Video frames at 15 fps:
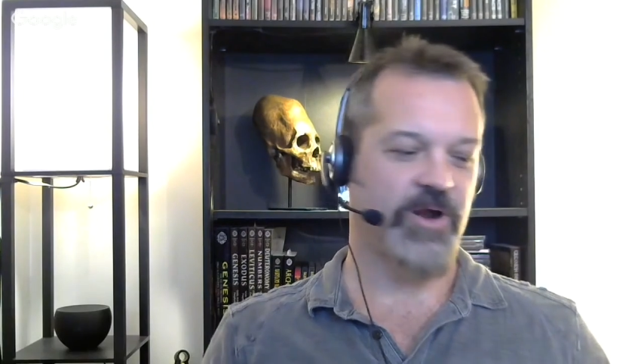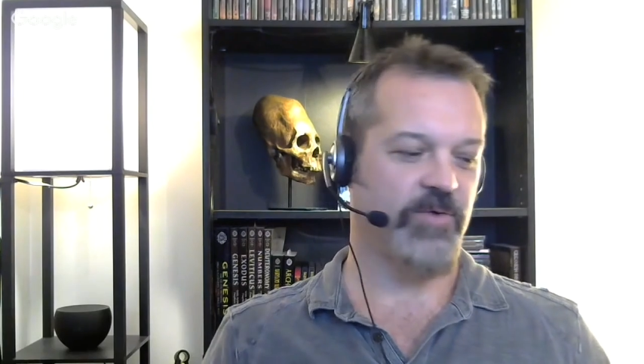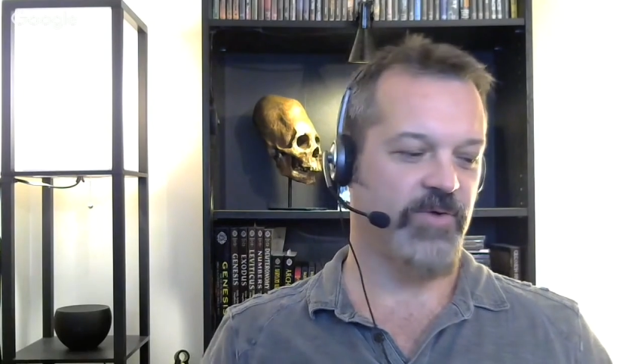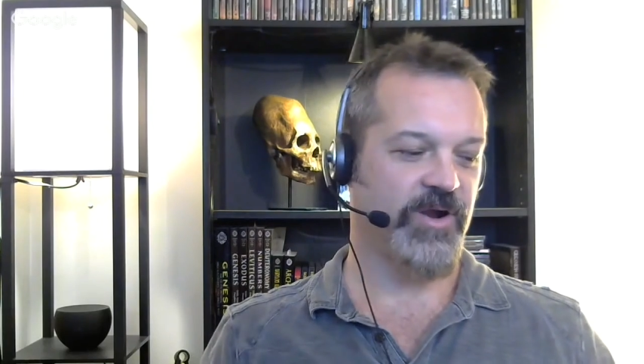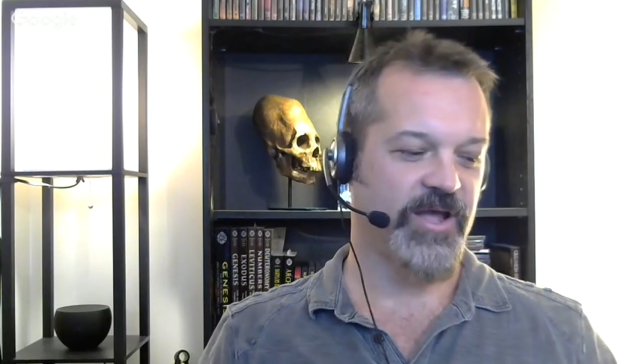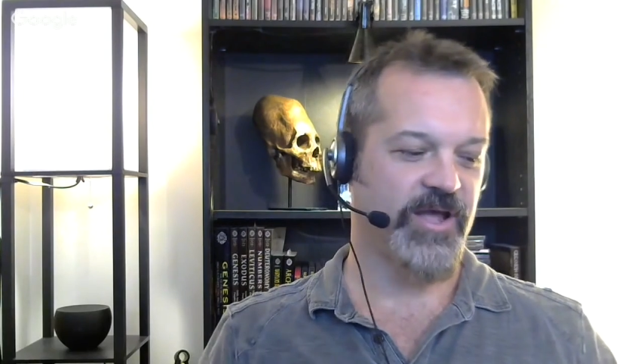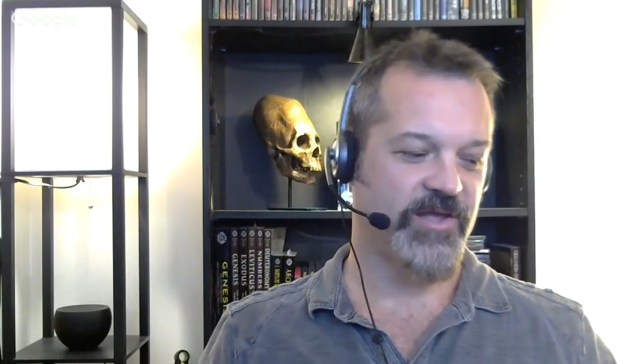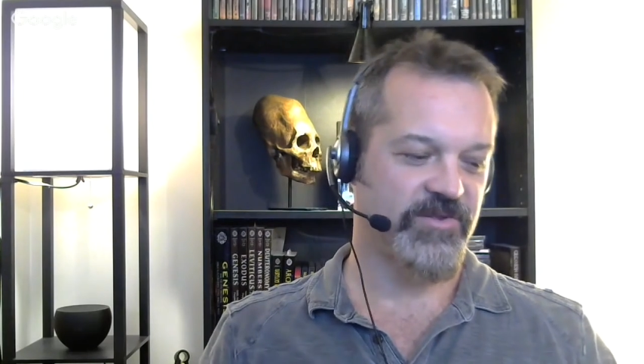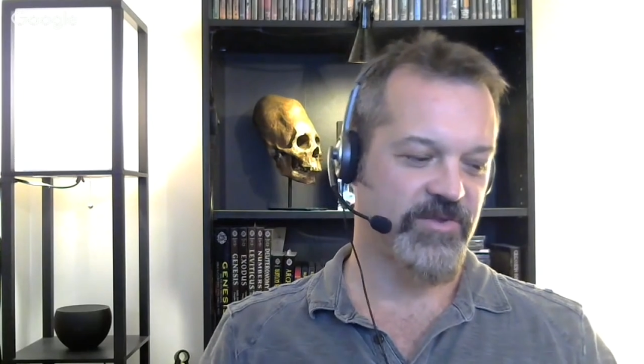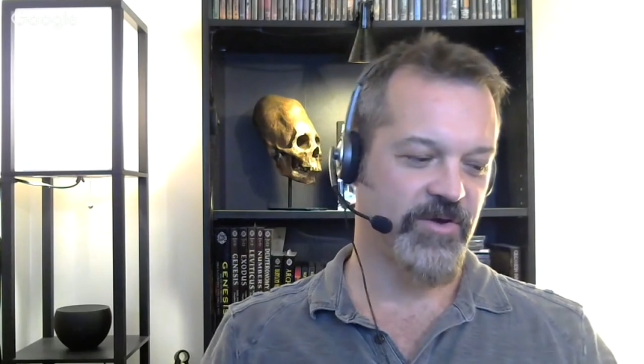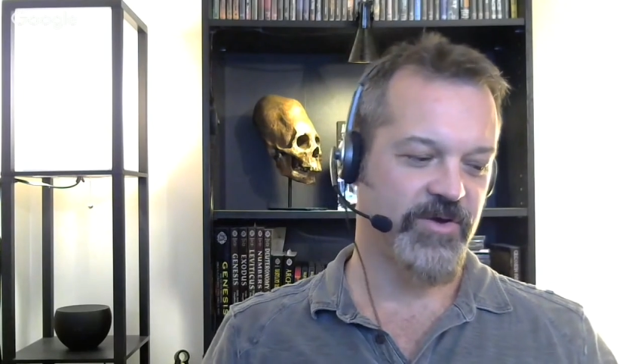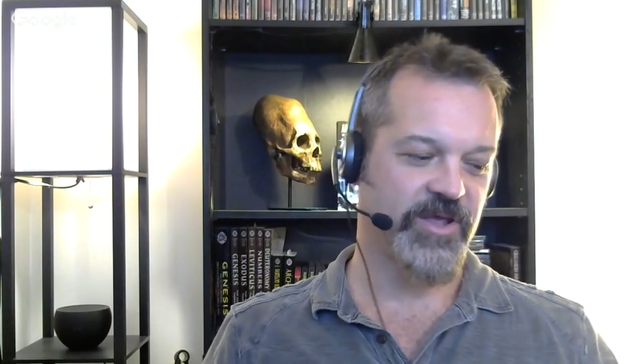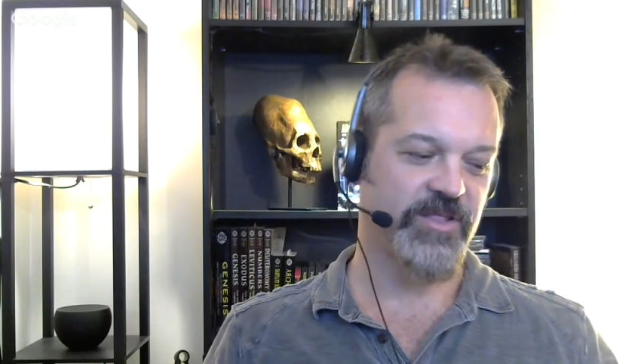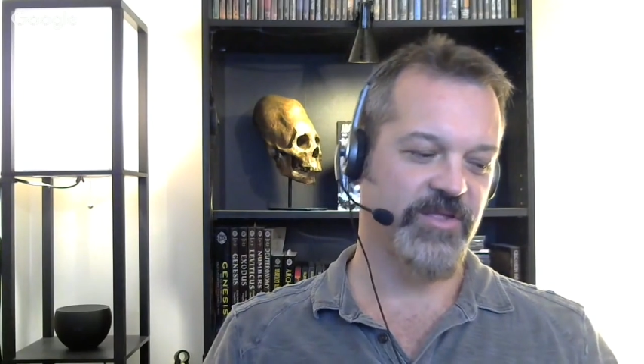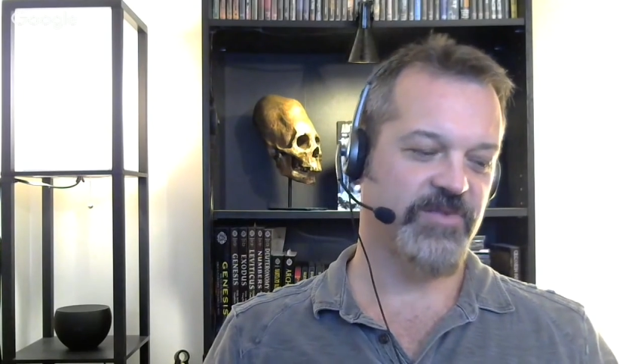when I realized,
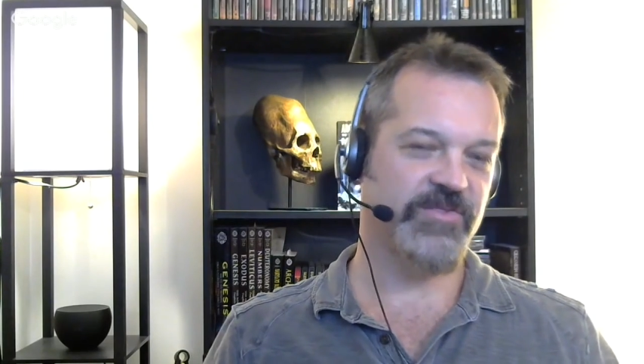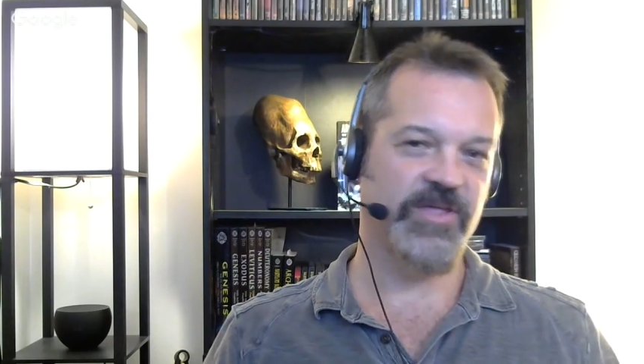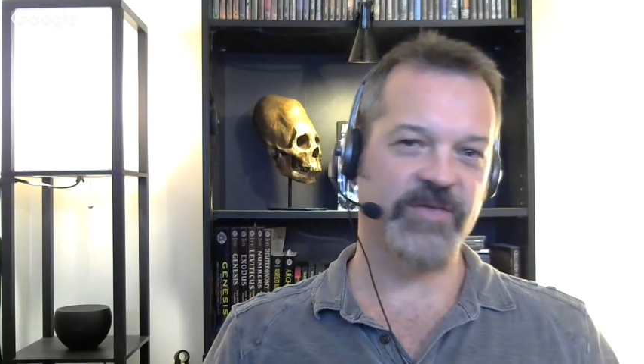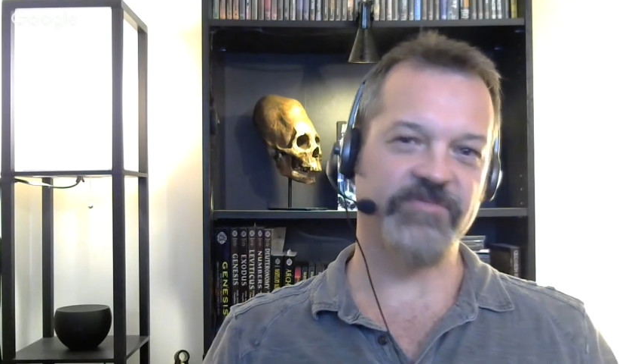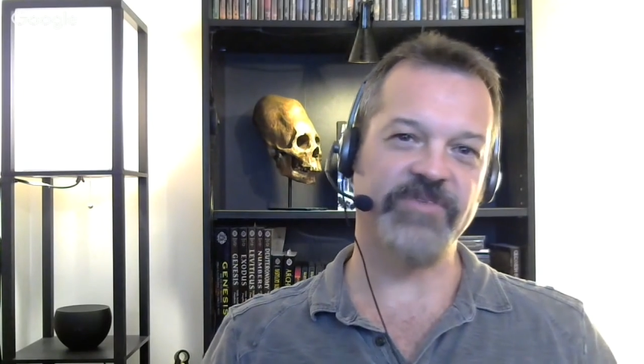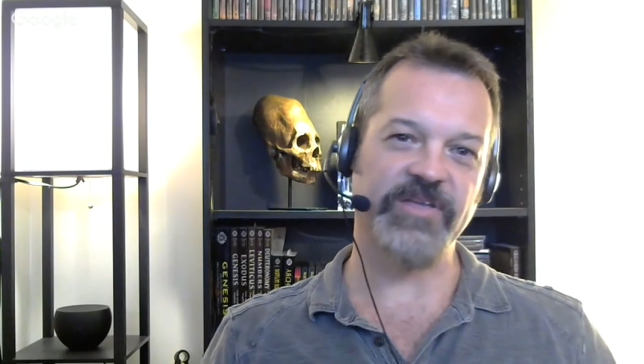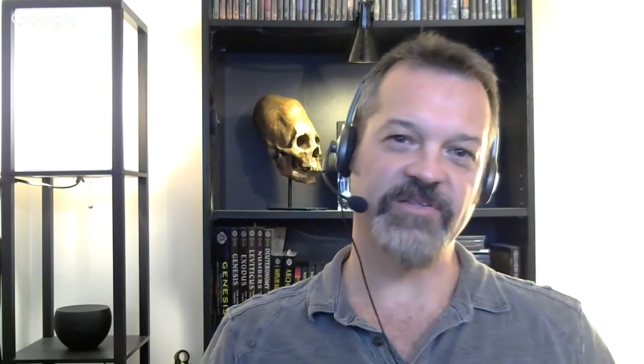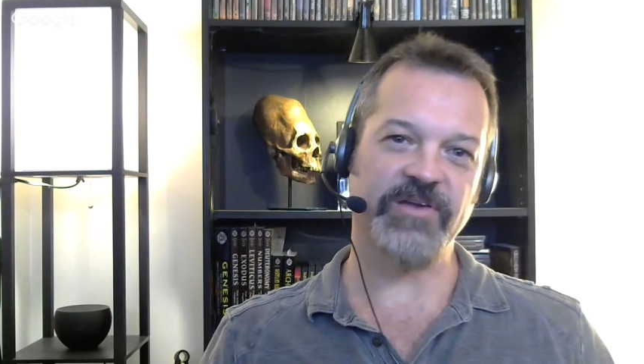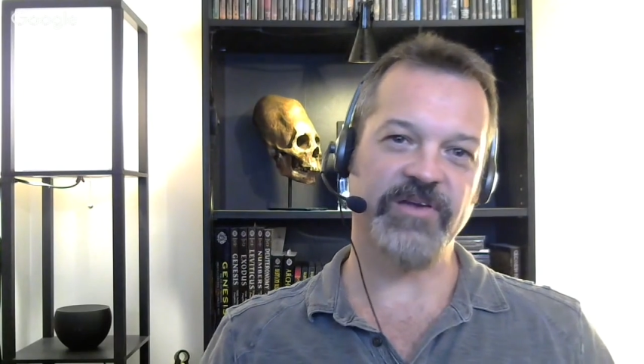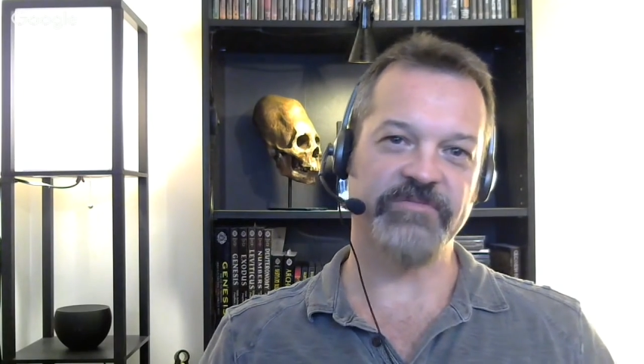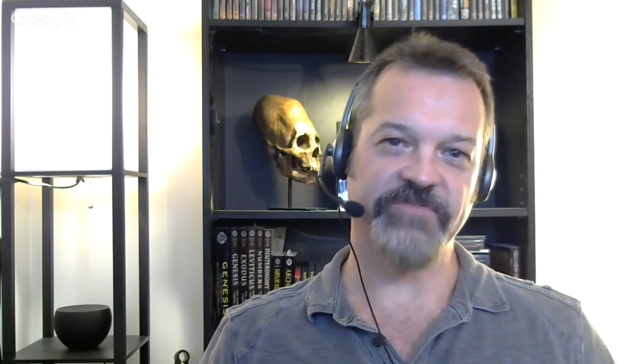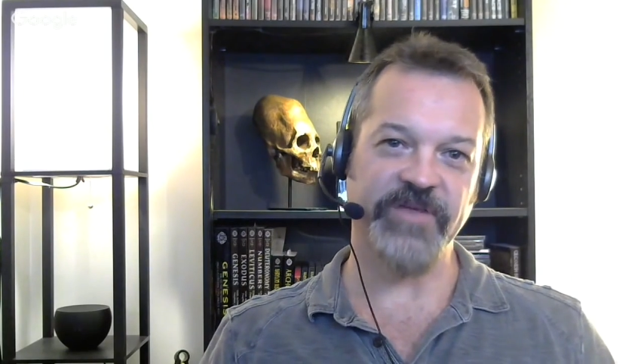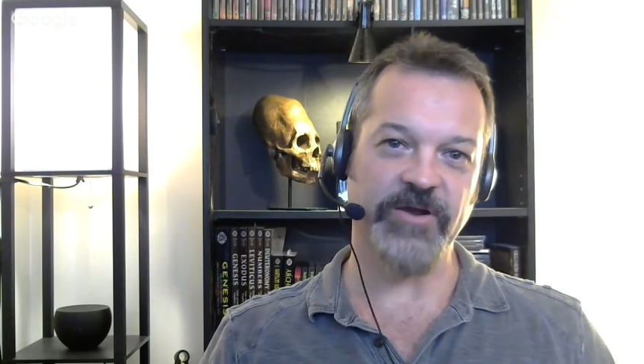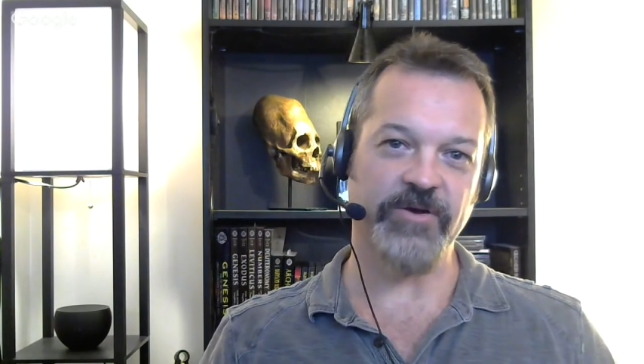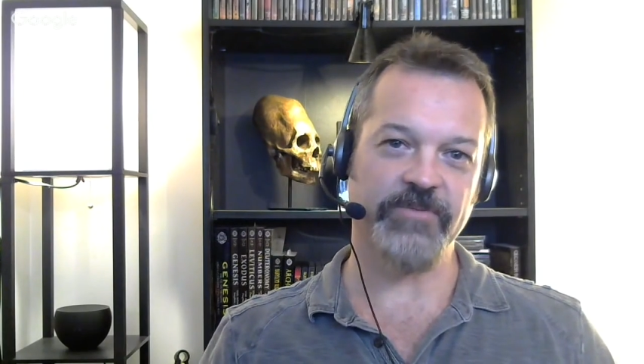okay, this thing feeds on
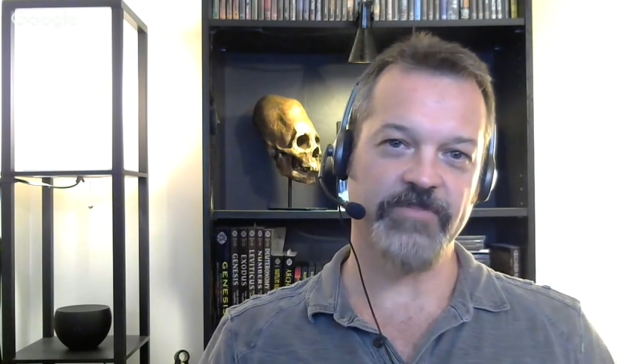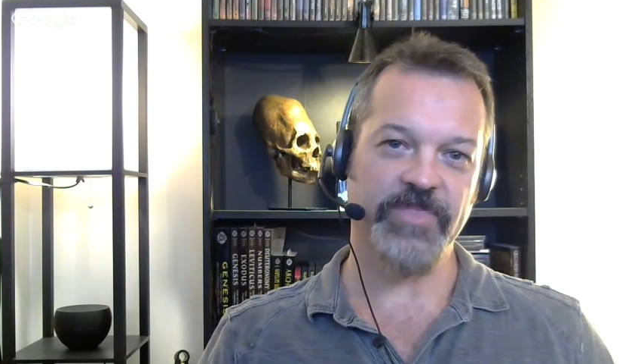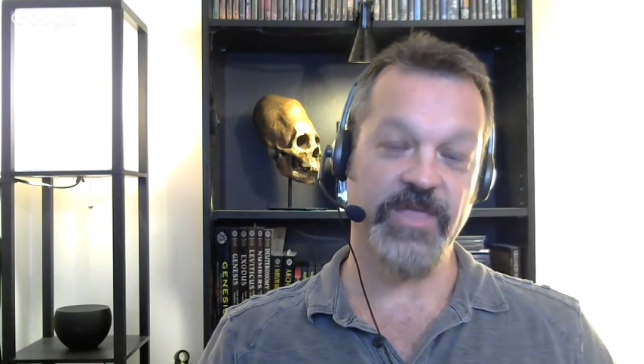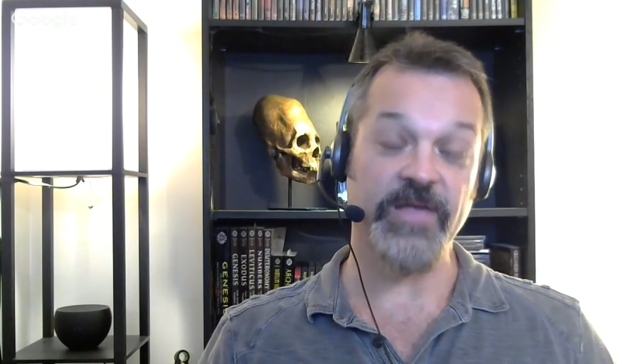fear.